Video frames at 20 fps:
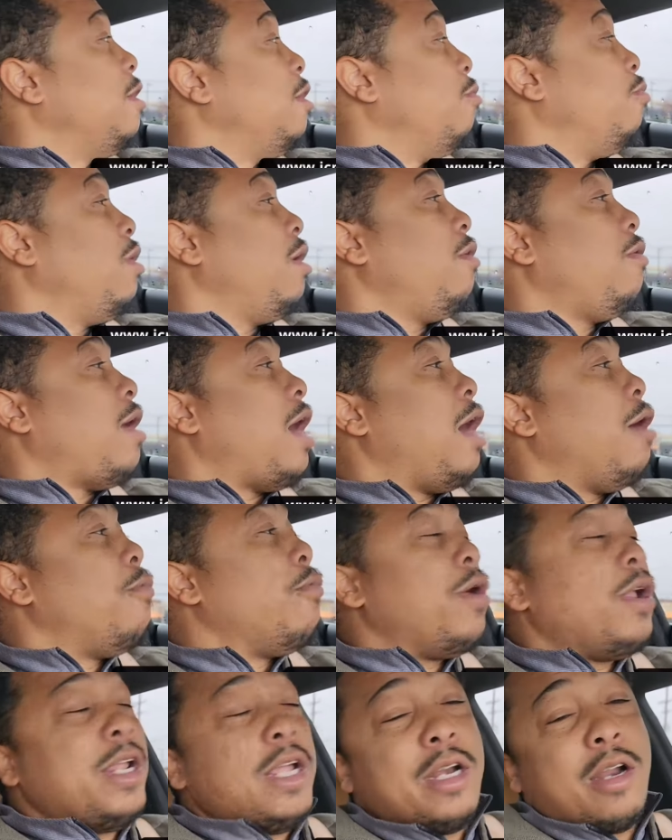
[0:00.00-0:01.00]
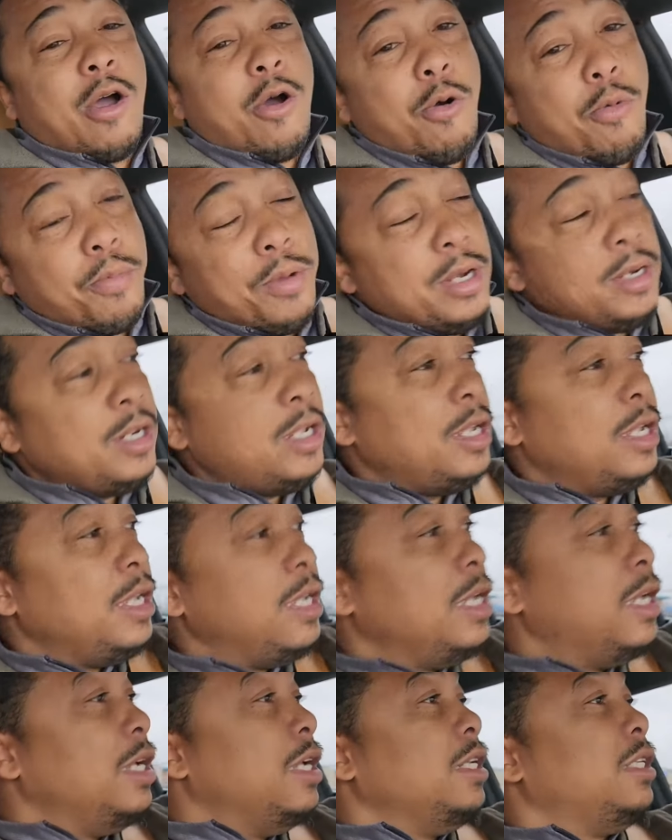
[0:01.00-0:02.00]
Well, I went in open,
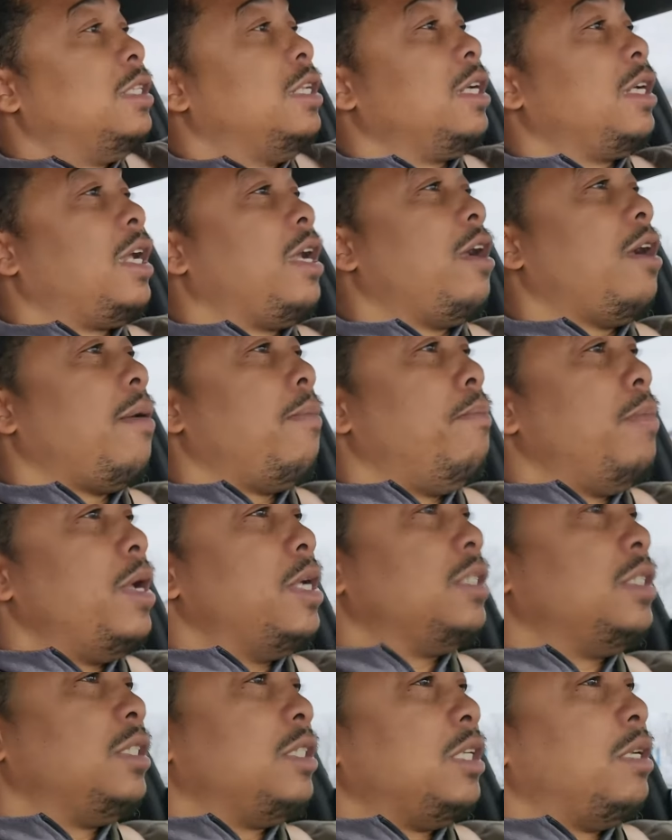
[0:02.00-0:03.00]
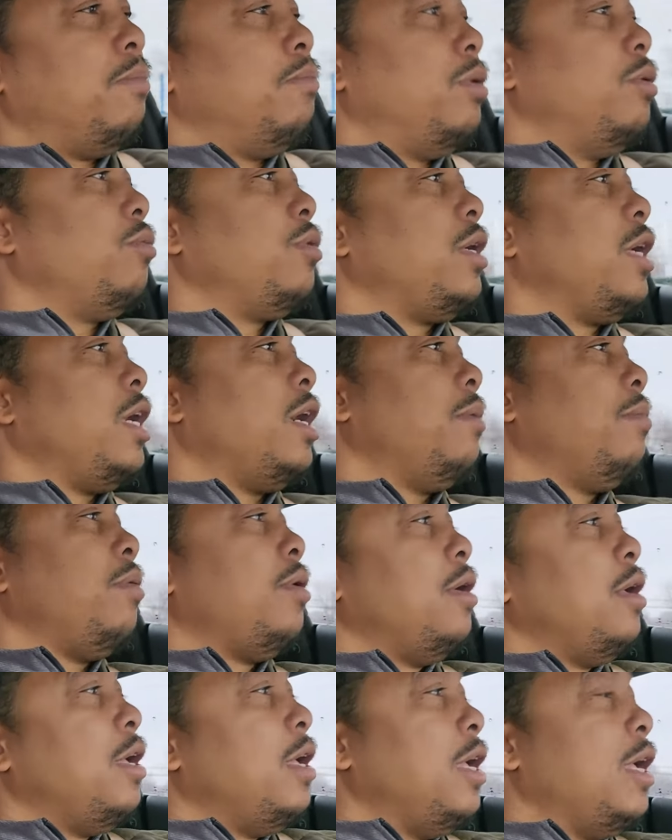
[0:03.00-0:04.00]
took care of business in the boot camp,
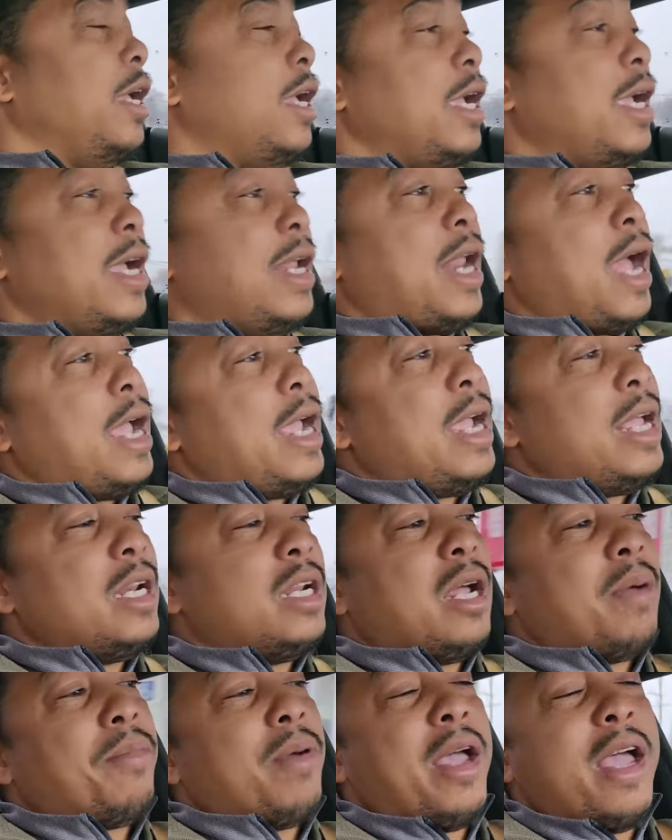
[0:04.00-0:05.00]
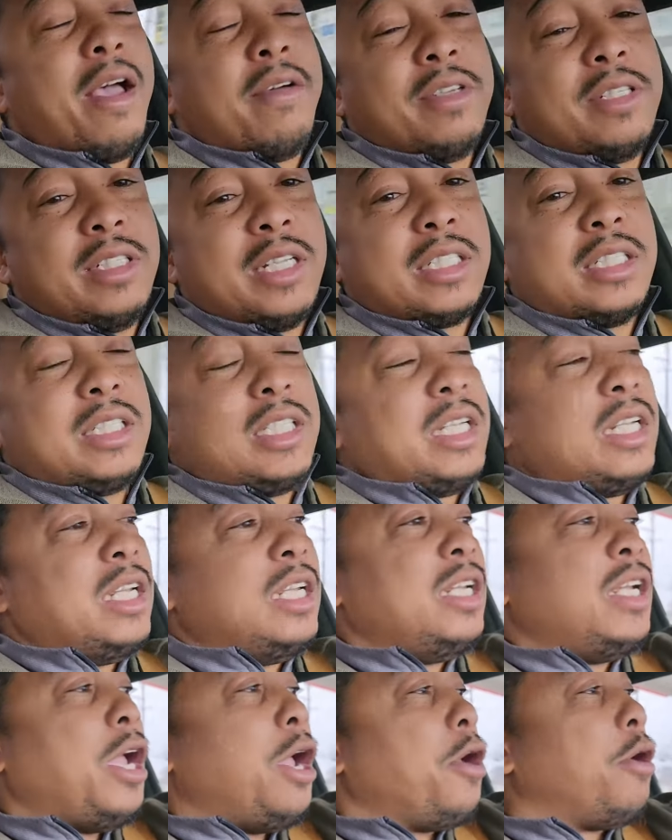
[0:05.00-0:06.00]
and I ended up an
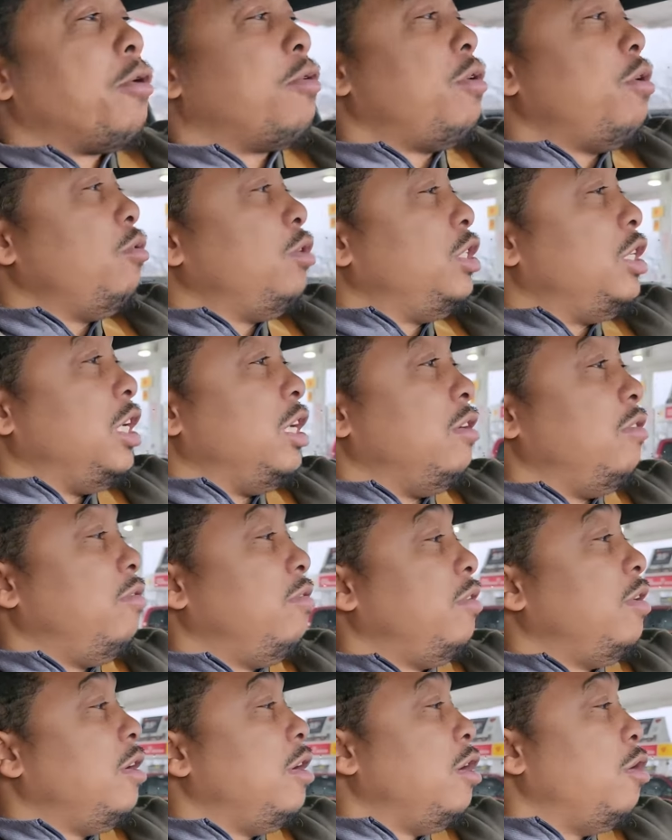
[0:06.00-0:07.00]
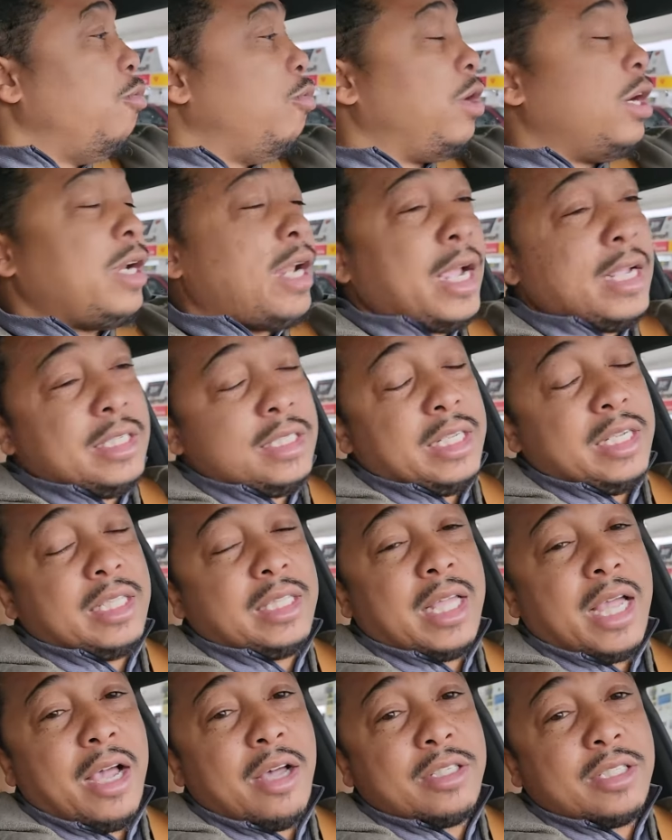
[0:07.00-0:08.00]
F-16 crew chief with a
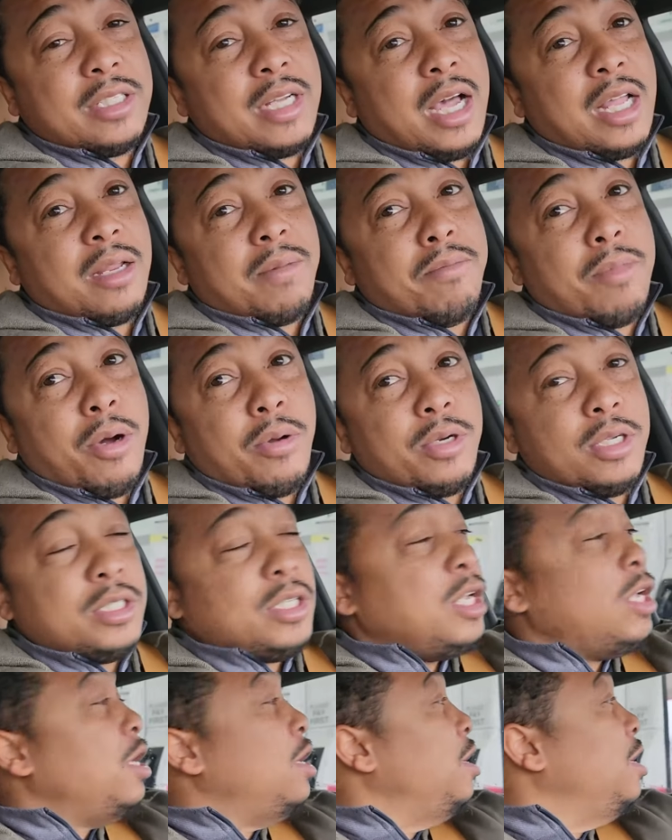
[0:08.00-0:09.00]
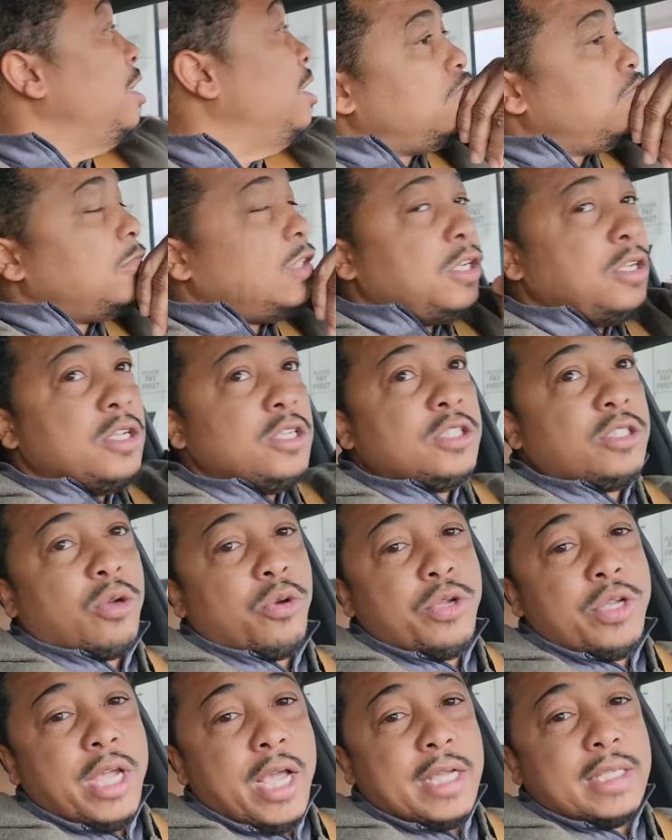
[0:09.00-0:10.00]
$19,000 bonus. So
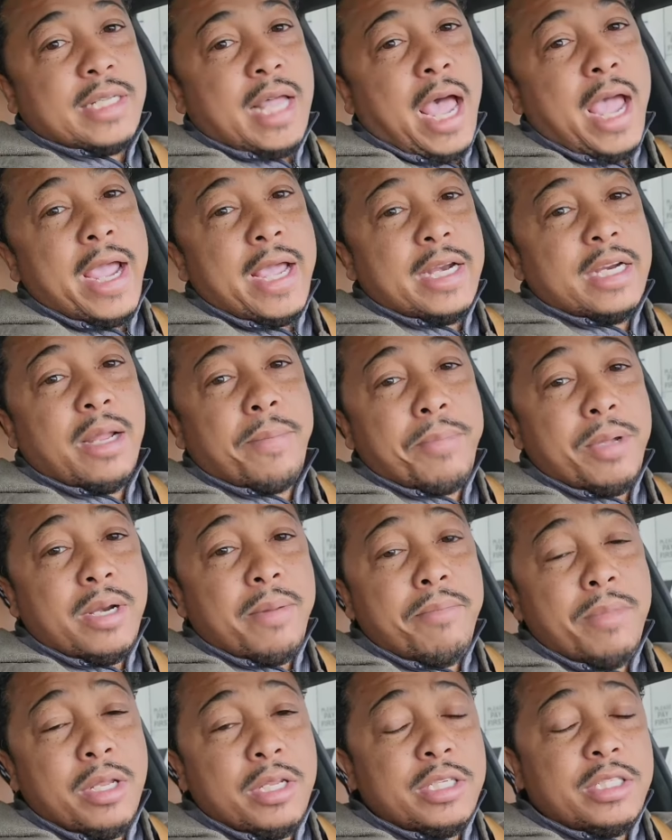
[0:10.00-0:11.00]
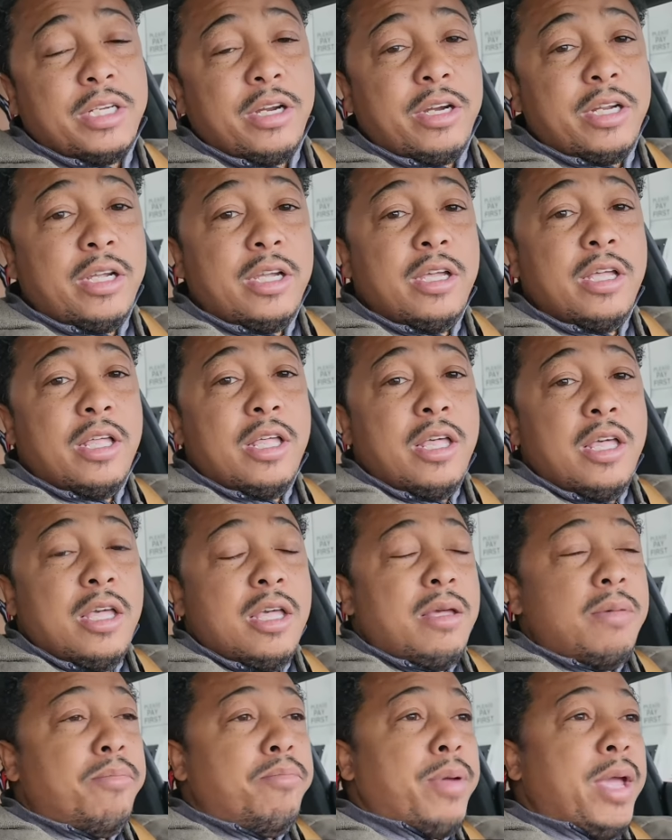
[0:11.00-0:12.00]
yes, I ended up in the military
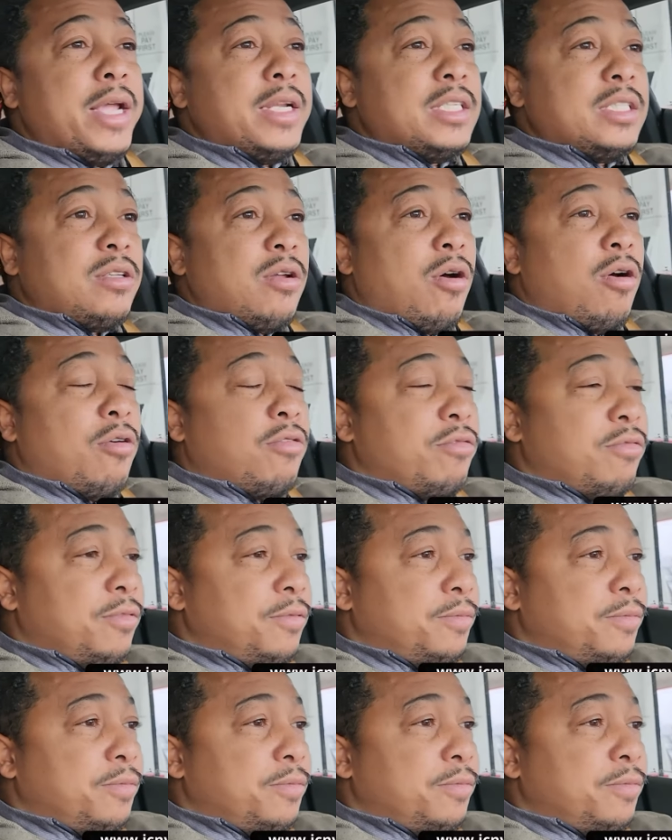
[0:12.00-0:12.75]
based off